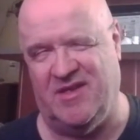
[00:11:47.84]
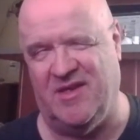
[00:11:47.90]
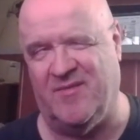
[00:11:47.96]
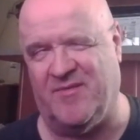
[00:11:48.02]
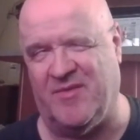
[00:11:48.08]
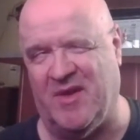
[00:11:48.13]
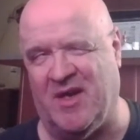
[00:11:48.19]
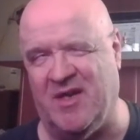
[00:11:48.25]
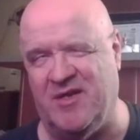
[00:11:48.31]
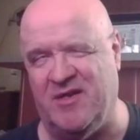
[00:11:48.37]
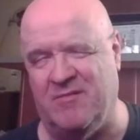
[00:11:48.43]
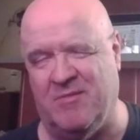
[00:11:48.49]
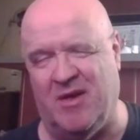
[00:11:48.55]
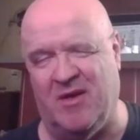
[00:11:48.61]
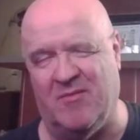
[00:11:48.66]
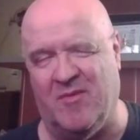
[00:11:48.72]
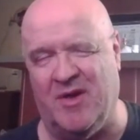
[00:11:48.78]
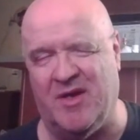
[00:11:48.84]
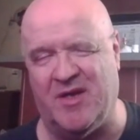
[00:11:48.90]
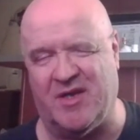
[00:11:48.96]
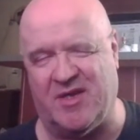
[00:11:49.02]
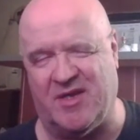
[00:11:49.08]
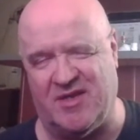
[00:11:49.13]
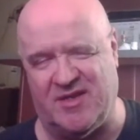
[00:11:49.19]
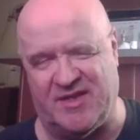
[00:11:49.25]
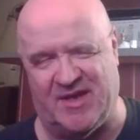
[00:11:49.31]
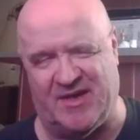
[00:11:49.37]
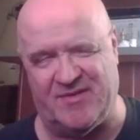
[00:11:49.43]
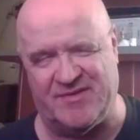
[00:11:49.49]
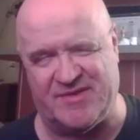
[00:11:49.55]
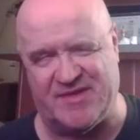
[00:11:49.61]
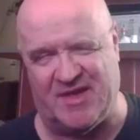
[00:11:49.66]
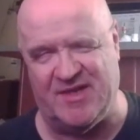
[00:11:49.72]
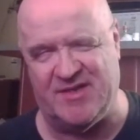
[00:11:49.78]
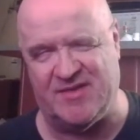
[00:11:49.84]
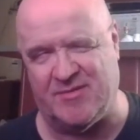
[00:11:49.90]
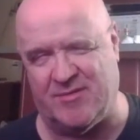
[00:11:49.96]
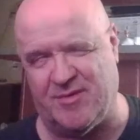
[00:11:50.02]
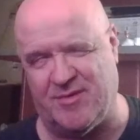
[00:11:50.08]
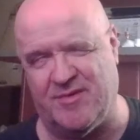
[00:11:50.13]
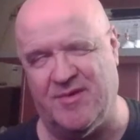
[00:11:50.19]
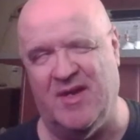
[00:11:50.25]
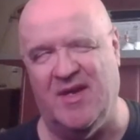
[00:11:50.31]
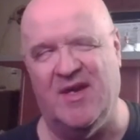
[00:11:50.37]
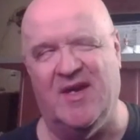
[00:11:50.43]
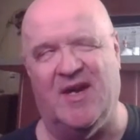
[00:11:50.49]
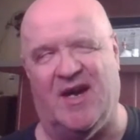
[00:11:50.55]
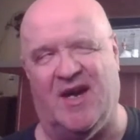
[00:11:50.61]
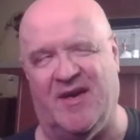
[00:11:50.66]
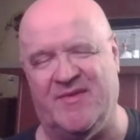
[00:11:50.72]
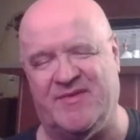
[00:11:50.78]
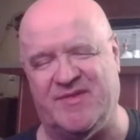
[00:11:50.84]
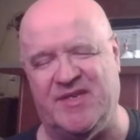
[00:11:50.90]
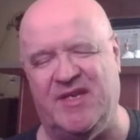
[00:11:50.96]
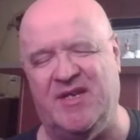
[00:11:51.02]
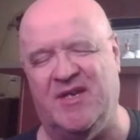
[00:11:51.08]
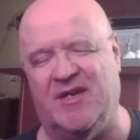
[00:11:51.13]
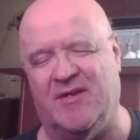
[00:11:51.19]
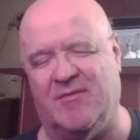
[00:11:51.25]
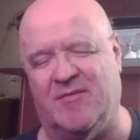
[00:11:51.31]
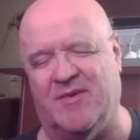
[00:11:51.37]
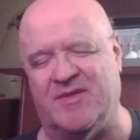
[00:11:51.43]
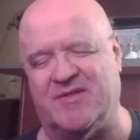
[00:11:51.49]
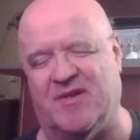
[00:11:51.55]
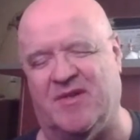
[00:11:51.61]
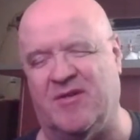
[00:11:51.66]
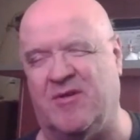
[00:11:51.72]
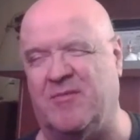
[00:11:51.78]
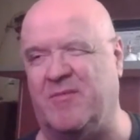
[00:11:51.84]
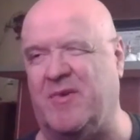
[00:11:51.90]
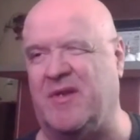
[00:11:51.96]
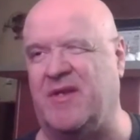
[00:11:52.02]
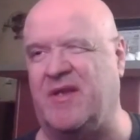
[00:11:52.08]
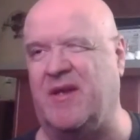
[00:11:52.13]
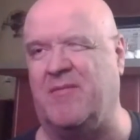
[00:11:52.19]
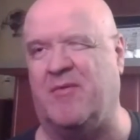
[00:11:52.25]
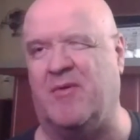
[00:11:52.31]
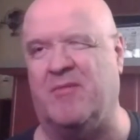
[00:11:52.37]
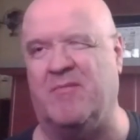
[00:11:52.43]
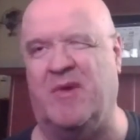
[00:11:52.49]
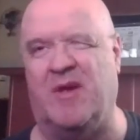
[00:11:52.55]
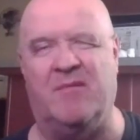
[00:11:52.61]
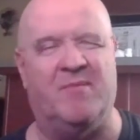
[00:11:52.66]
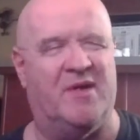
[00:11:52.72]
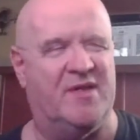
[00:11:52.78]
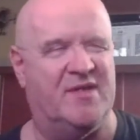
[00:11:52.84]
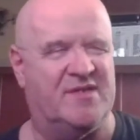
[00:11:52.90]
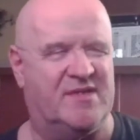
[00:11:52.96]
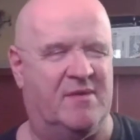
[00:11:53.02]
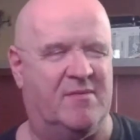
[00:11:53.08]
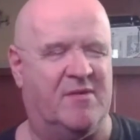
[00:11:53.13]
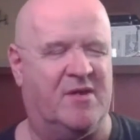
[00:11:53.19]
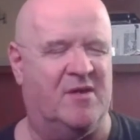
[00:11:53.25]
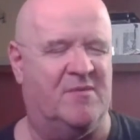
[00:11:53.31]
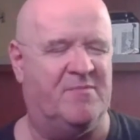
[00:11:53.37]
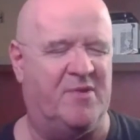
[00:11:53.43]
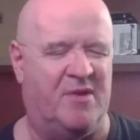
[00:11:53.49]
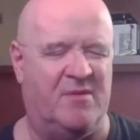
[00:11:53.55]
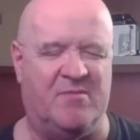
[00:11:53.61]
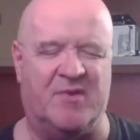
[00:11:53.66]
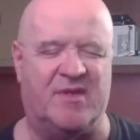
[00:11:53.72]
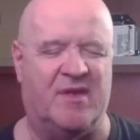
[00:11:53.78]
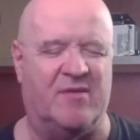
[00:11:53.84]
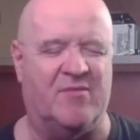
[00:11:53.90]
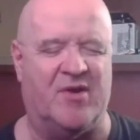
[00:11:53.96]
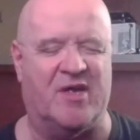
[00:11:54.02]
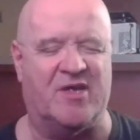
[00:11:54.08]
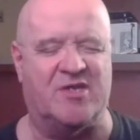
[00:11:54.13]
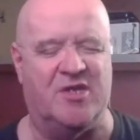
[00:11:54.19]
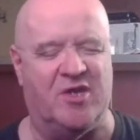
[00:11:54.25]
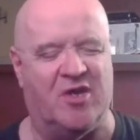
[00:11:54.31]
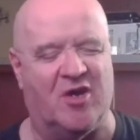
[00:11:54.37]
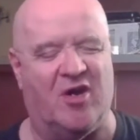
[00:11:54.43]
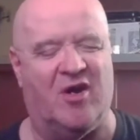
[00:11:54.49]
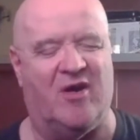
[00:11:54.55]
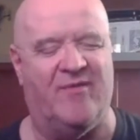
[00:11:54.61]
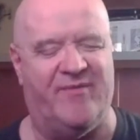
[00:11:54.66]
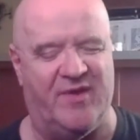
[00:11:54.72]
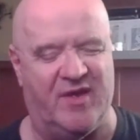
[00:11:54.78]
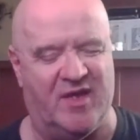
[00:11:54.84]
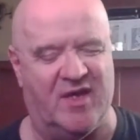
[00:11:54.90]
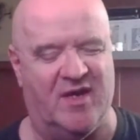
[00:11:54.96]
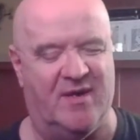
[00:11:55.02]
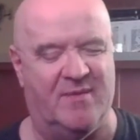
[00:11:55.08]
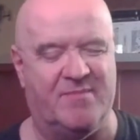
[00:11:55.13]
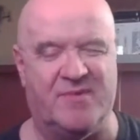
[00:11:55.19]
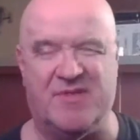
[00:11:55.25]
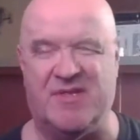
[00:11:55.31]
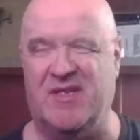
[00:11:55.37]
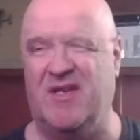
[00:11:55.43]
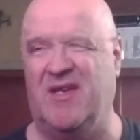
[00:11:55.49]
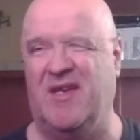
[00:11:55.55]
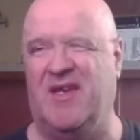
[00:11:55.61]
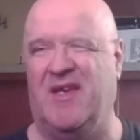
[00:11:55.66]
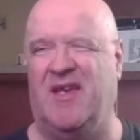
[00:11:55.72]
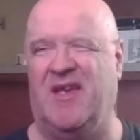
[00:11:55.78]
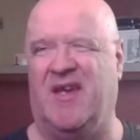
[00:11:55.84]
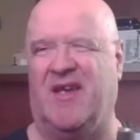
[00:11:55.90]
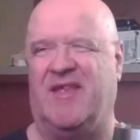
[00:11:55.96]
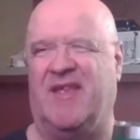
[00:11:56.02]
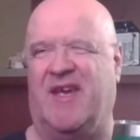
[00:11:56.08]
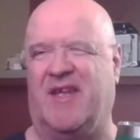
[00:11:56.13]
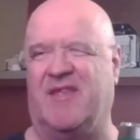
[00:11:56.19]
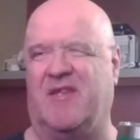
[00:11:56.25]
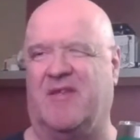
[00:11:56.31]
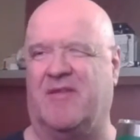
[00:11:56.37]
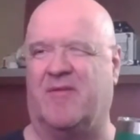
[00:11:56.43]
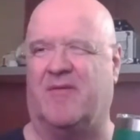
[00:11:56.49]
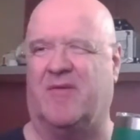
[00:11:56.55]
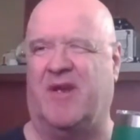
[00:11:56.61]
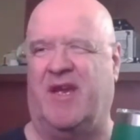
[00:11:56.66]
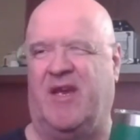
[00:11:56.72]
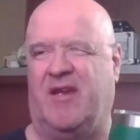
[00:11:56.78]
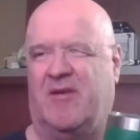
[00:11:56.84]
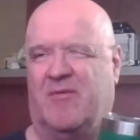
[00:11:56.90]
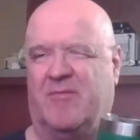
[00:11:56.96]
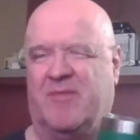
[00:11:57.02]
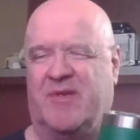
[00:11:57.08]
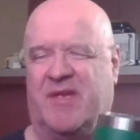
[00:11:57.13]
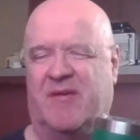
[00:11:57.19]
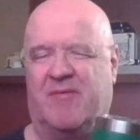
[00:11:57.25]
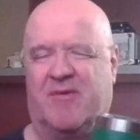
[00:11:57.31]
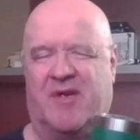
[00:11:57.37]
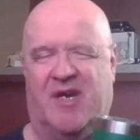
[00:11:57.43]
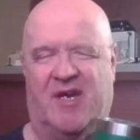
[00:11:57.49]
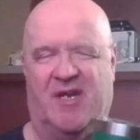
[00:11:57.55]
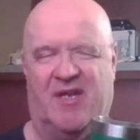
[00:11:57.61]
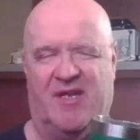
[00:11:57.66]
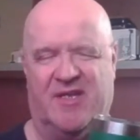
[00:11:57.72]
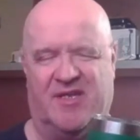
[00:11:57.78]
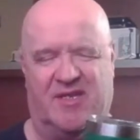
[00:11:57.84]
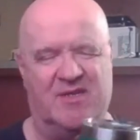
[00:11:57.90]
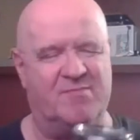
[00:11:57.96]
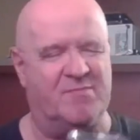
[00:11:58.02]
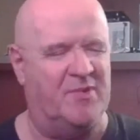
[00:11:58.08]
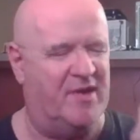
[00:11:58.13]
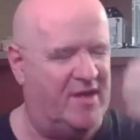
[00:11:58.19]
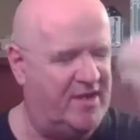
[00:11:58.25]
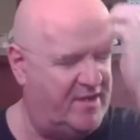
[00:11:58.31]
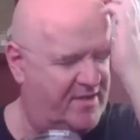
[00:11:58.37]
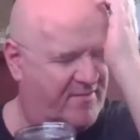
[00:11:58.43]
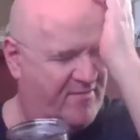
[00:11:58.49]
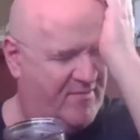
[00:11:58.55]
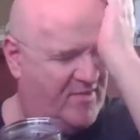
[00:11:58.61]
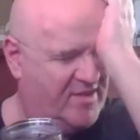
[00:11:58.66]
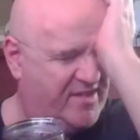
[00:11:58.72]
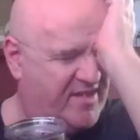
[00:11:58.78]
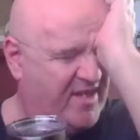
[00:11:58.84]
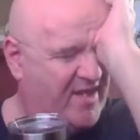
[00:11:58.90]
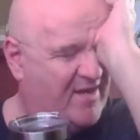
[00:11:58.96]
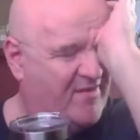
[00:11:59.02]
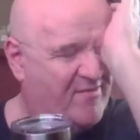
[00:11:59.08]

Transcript: If not, you may want to downsize. Or I've seen other ones on there, but they weren't made by the same company, but they were actually coffee cups, and they had the little handle, but they were kind of like this. But I didn't want that.